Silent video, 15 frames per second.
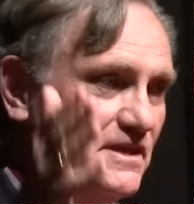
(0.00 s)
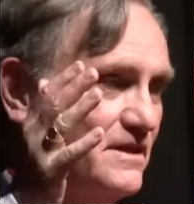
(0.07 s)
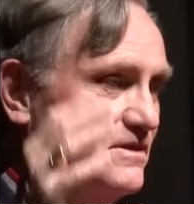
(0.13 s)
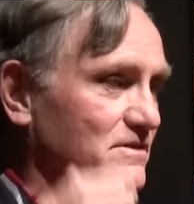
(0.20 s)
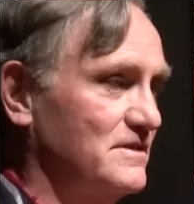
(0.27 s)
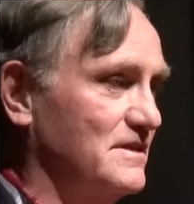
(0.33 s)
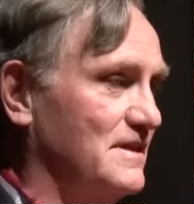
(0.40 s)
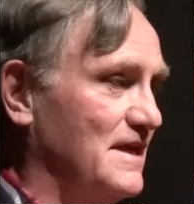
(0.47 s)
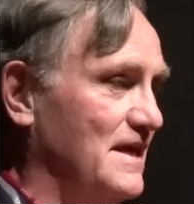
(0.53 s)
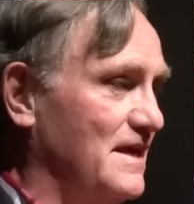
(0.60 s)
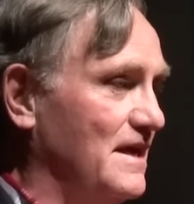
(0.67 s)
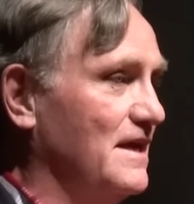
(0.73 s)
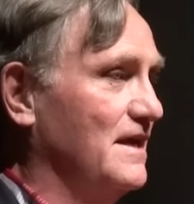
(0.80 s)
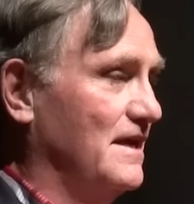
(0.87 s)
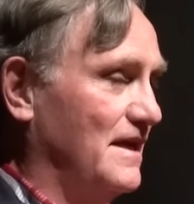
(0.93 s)
be here
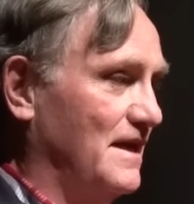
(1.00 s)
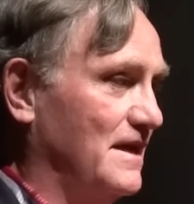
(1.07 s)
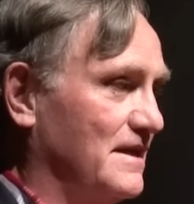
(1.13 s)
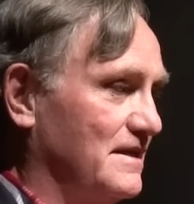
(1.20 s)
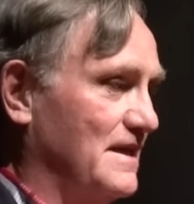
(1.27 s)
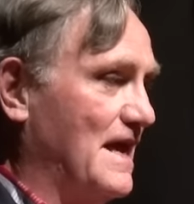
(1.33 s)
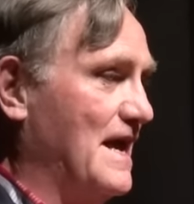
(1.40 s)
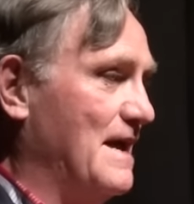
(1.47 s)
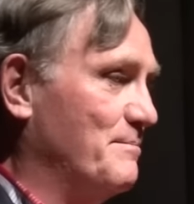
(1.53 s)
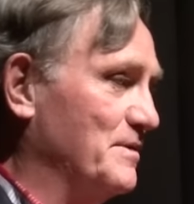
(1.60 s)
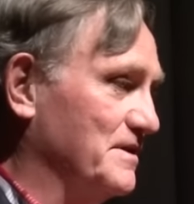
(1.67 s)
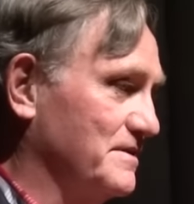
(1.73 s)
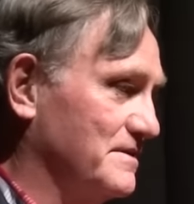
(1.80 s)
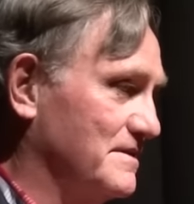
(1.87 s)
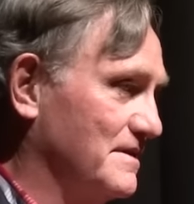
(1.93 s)
today, and it
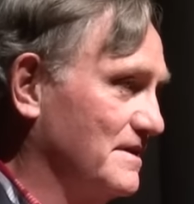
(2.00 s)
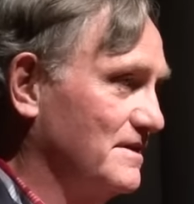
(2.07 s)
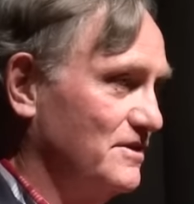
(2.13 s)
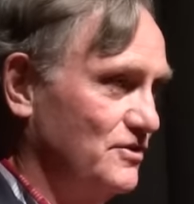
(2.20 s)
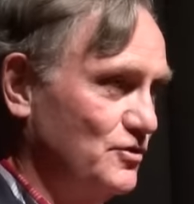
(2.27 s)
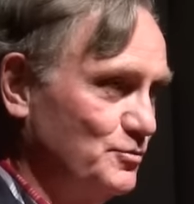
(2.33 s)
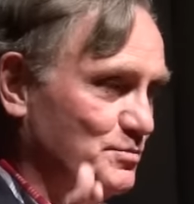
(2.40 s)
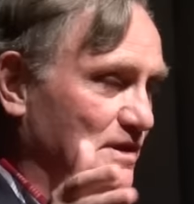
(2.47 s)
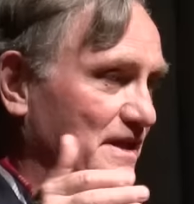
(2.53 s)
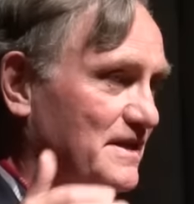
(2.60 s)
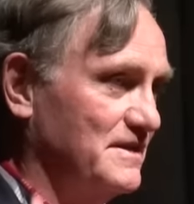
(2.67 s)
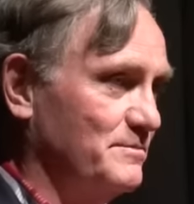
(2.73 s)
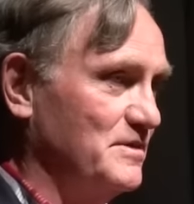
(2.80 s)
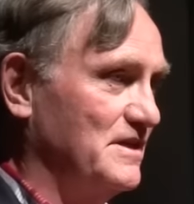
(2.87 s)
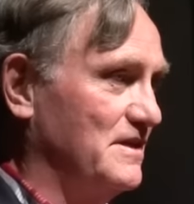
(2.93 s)
happened. You
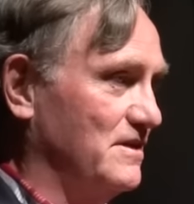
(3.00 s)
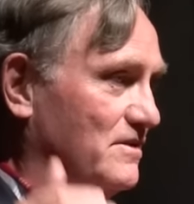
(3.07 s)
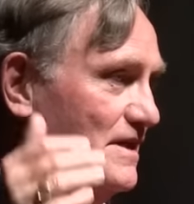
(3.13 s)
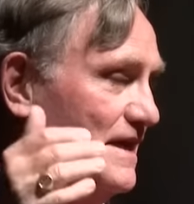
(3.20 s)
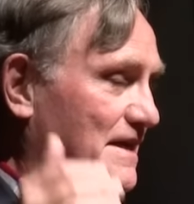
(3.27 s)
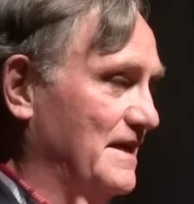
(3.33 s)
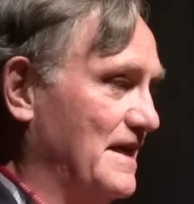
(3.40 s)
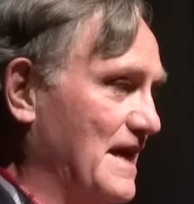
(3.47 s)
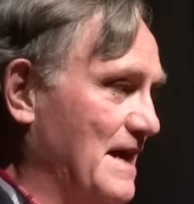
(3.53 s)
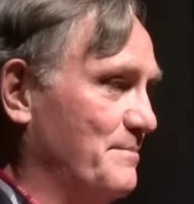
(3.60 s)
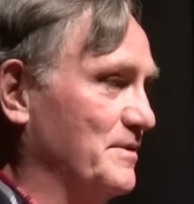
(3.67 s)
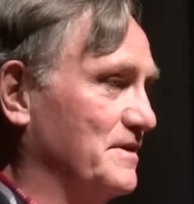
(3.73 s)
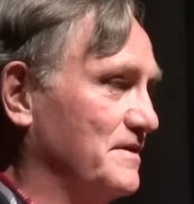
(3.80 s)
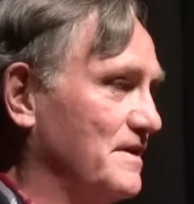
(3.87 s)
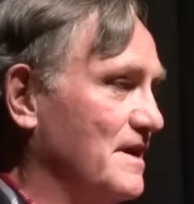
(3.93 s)
planned to be here, and it
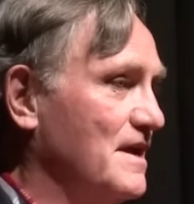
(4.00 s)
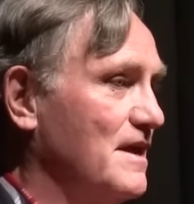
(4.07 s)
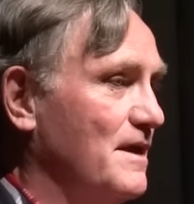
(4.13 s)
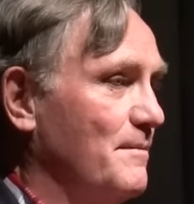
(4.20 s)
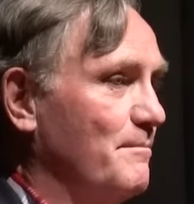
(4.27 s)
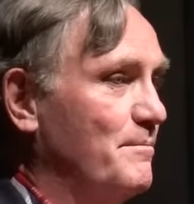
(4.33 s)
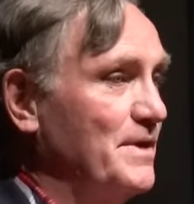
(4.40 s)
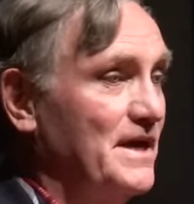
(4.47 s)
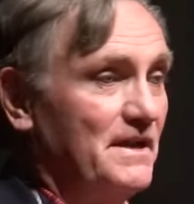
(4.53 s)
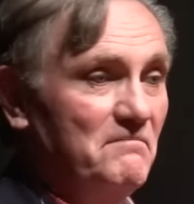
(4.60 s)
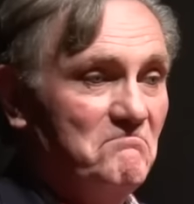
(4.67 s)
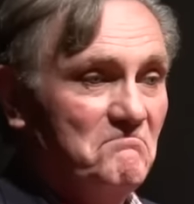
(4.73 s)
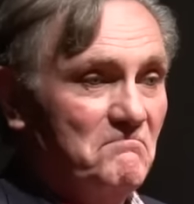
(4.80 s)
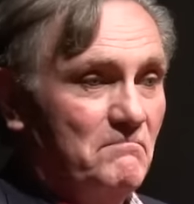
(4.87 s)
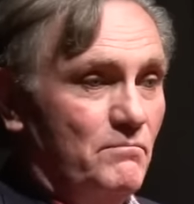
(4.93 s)
happened.
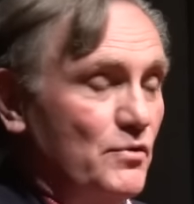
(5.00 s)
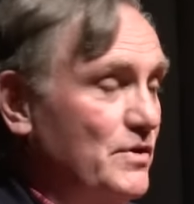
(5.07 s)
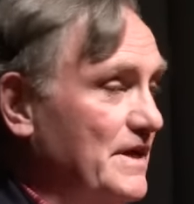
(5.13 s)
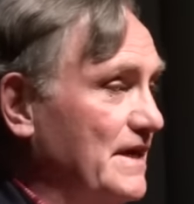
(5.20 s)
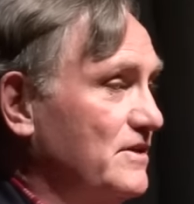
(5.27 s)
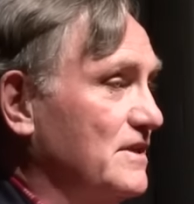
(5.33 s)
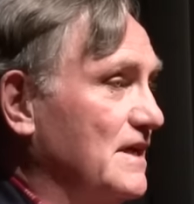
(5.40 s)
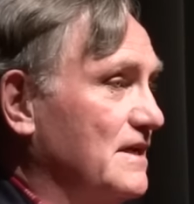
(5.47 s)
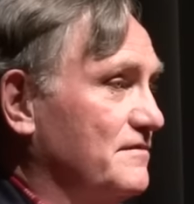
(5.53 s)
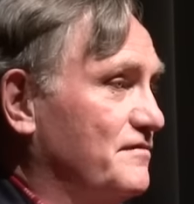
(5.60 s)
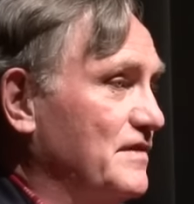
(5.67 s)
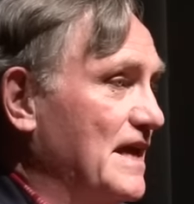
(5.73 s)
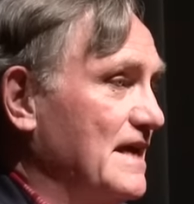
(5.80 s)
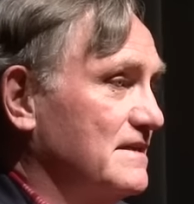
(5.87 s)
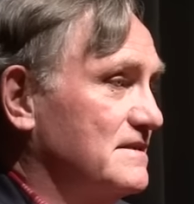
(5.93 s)
But boy, I could have had a
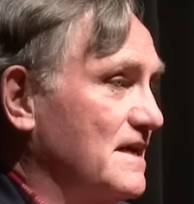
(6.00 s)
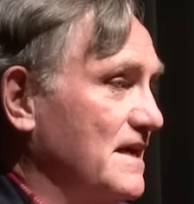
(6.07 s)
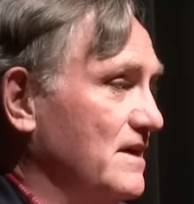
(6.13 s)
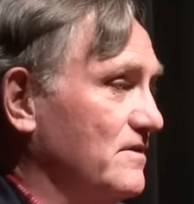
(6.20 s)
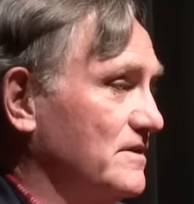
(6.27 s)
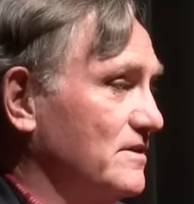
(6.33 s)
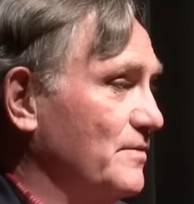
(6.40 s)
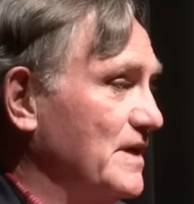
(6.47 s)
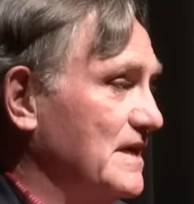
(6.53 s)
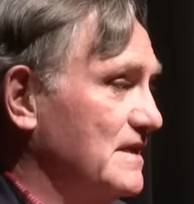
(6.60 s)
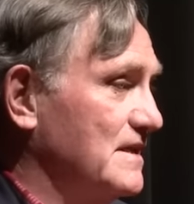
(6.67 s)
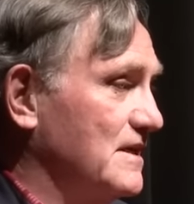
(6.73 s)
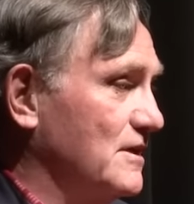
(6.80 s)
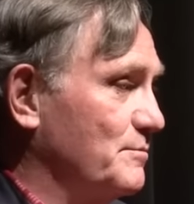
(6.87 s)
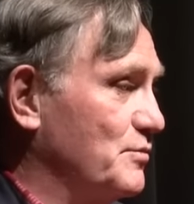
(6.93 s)
flat tire on the way to
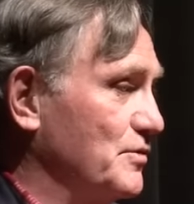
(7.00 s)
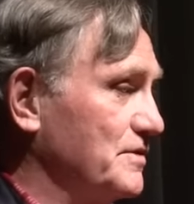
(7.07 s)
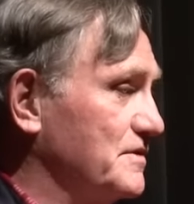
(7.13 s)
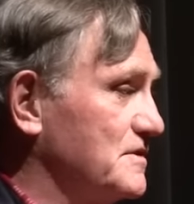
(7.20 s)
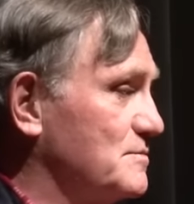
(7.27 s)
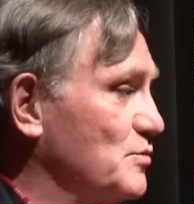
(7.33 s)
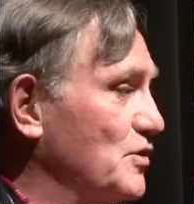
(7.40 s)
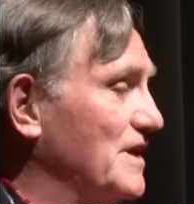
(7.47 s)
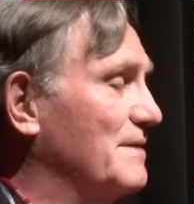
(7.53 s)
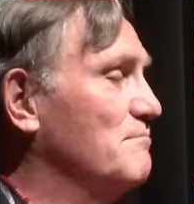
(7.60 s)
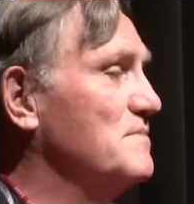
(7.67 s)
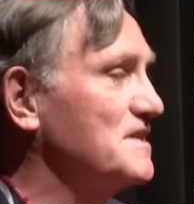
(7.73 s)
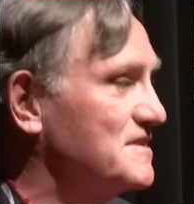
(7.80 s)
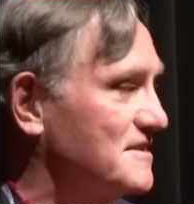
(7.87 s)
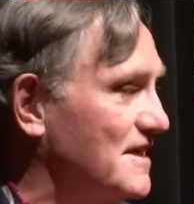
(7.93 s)
the airport this morning,
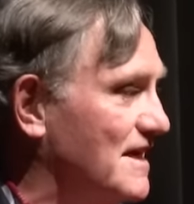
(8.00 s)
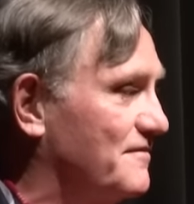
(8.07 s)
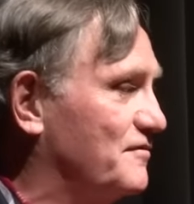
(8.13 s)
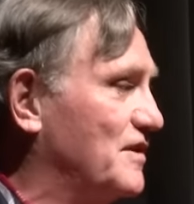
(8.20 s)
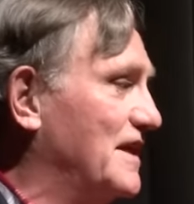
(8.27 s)
missed that